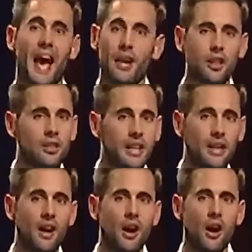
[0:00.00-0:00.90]
And I
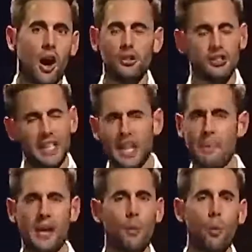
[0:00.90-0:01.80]
think, I was
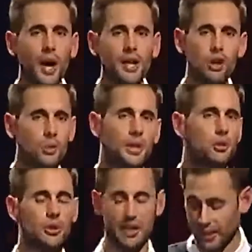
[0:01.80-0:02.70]
thinking about it, why don't we
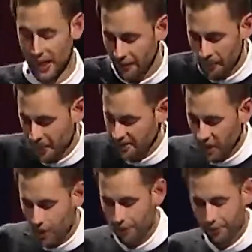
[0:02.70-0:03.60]
do this? And even
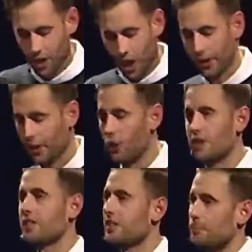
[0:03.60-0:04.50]
myself, I
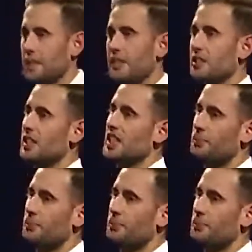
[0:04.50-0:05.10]
know this and I'm teaching